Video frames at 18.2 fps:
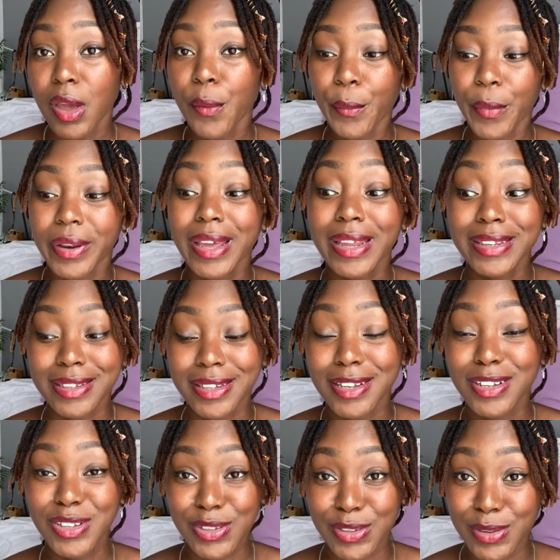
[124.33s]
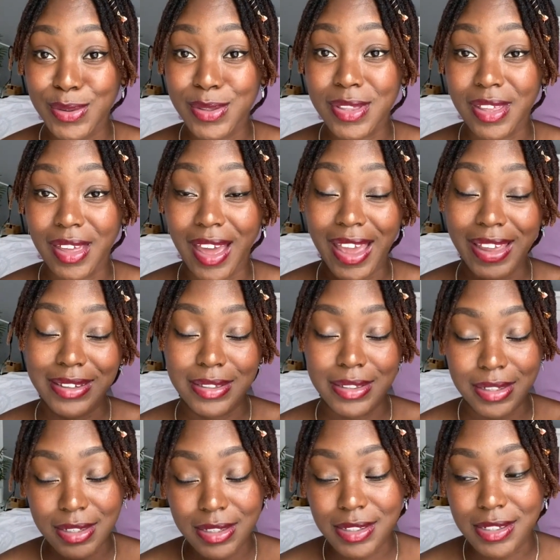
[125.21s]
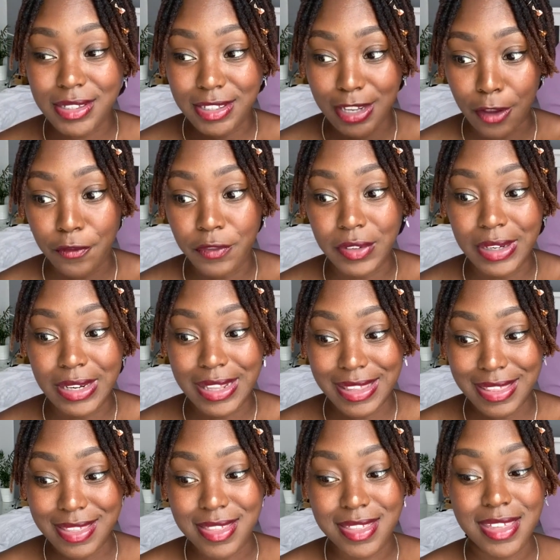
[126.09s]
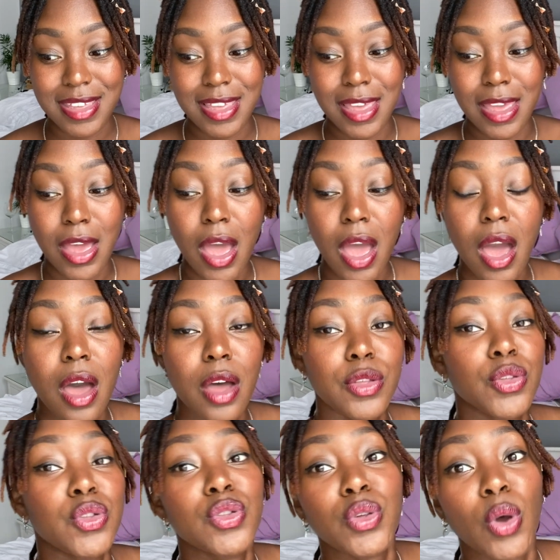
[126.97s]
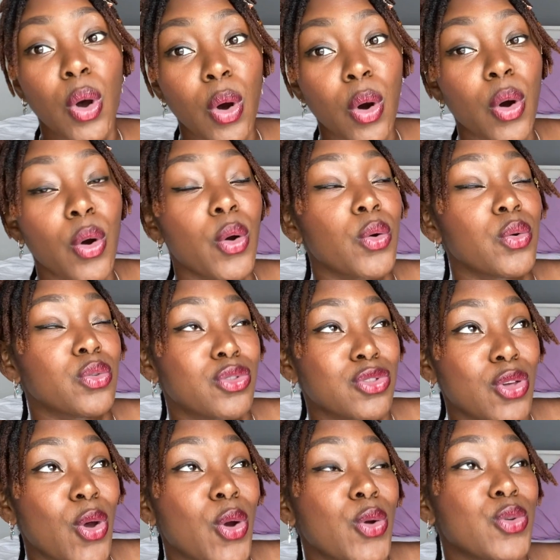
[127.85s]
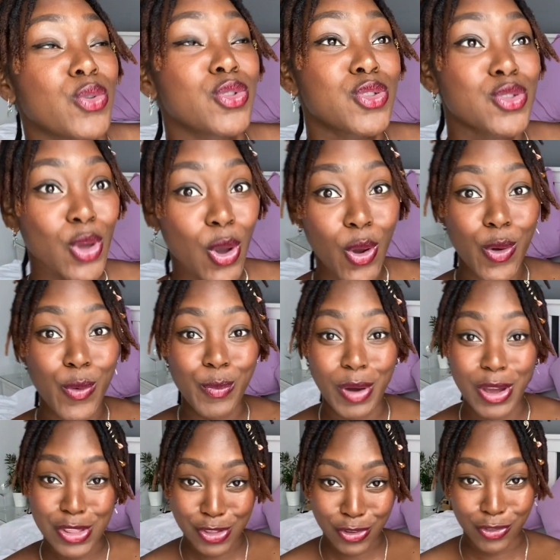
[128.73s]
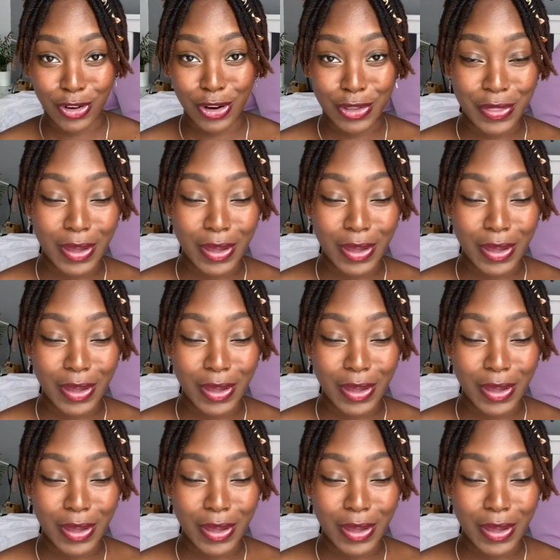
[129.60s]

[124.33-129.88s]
When I did use it, I did definitely see so much growth.